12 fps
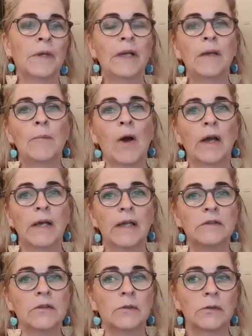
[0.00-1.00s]
in my
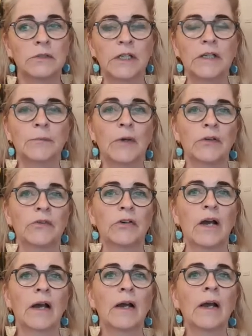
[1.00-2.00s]
case, I got hit by a
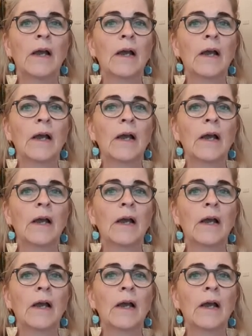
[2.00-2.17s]
truck.